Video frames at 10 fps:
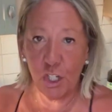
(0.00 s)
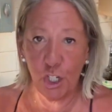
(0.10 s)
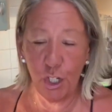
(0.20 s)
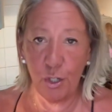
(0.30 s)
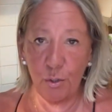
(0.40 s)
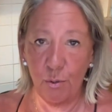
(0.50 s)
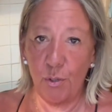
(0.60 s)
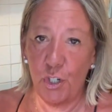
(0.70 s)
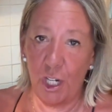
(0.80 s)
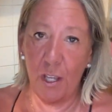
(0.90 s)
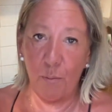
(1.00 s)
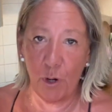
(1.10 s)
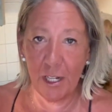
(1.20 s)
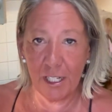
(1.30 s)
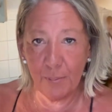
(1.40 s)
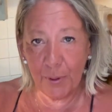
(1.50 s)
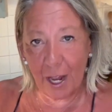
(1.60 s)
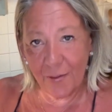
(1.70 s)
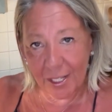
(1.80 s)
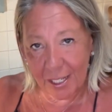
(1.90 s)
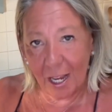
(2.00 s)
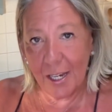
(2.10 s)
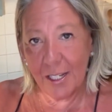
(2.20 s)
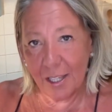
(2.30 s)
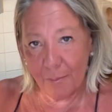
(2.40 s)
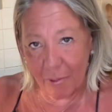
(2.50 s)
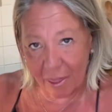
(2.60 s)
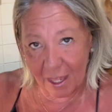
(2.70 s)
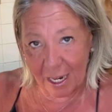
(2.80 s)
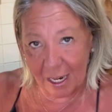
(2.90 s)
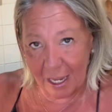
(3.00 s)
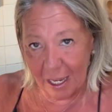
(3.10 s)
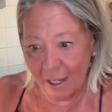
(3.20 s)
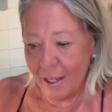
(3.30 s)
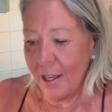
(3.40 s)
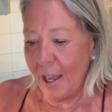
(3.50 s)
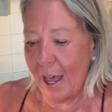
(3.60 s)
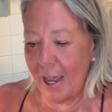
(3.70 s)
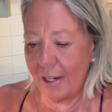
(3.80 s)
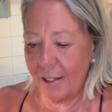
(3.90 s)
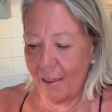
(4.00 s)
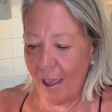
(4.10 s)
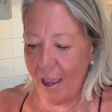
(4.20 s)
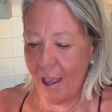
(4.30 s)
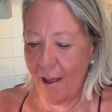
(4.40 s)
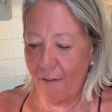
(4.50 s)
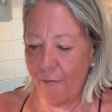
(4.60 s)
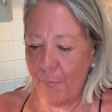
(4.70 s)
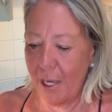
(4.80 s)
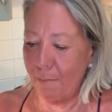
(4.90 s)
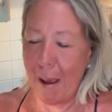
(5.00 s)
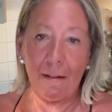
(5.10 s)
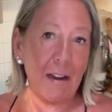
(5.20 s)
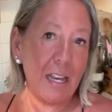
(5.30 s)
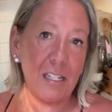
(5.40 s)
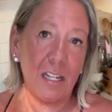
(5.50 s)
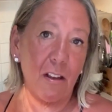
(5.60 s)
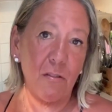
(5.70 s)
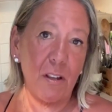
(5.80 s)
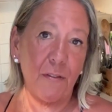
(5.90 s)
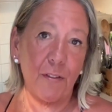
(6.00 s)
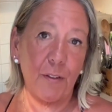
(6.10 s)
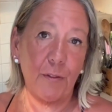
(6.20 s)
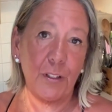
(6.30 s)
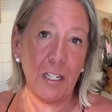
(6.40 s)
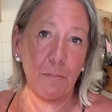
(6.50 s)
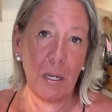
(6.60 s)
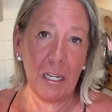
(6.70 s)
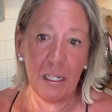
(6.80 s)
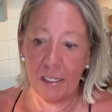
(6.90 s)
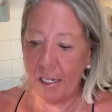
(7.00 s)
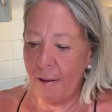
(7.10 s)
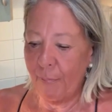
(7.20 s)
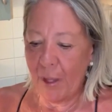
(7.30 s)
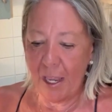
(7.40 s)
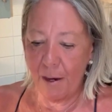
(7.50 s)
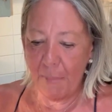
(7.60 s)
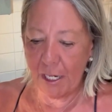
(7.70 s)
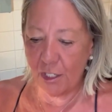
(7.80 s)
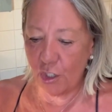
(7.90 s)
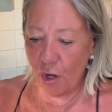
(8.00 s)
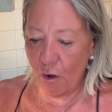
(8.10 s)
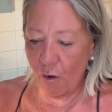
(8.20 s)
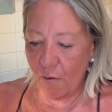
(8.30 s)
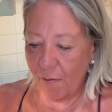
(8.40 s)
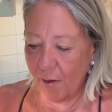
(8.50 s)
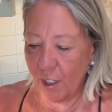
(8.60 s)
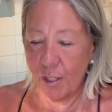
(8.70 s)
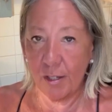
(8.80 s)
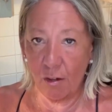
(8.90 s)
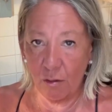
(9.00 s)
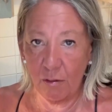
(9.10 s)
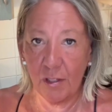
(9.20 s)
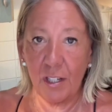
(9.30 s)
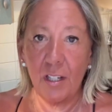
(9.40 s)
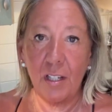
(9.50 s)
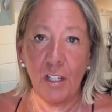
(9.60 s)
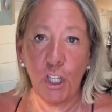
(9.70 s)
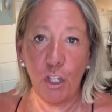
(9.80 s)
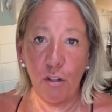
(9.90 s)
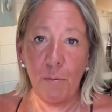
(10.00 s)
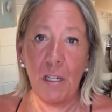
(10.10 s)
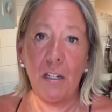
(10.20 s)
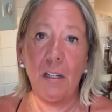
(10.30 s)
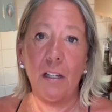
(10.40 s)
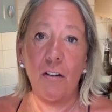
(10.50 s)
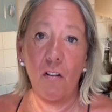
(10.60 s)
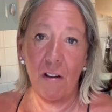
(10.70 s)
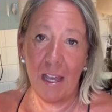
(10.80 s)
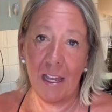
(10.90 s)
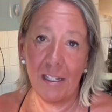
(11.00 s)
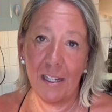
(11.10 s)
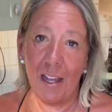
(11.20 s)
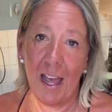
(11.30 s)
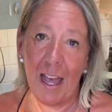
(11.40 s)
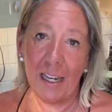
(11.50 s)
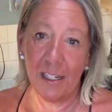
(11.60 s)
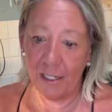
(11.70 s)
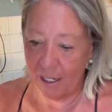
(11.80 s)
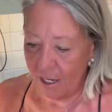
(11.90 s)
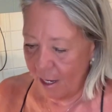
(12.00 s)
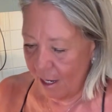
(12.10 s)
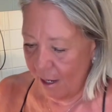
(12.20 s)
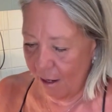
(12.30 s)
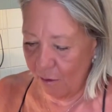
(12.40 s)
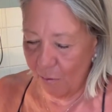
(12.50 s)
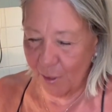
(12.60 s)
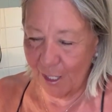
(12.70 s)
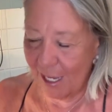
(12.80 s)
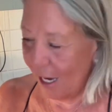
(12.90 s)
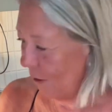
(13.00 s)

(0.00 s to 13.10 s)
2 chicken breasts, but I've sliced them thinly, and they have been marinating only for 15 minutes in a mixture of salt, cumin, coriander, and what's the yellow